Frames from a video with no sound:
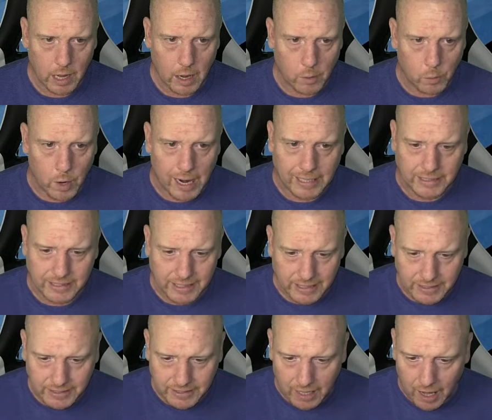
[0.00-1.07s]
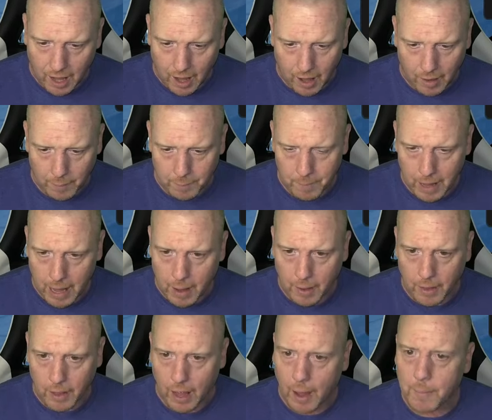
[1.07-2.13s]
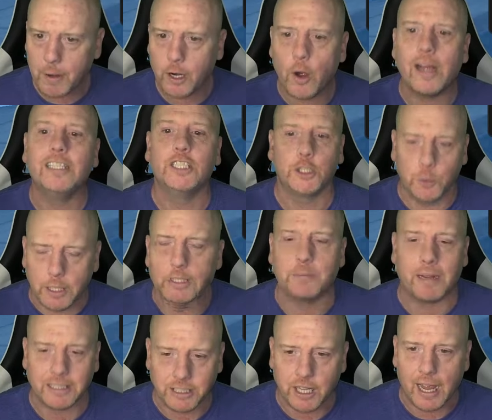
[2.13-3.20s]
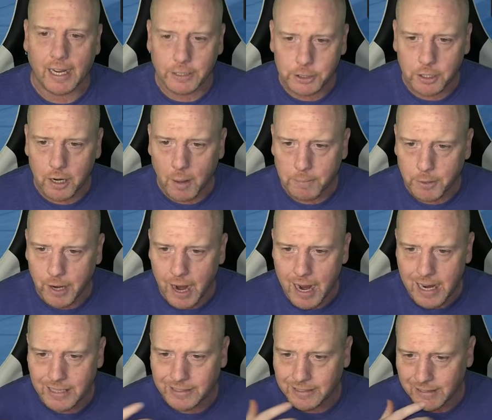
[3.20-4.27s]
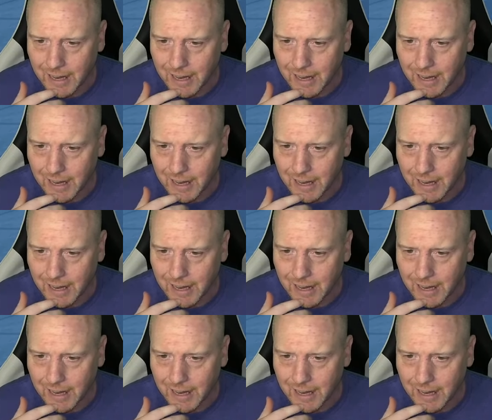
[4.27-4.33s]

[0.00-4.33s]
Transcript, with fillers: All right, since I'm going to go ahead and switch my slasher up, you guys.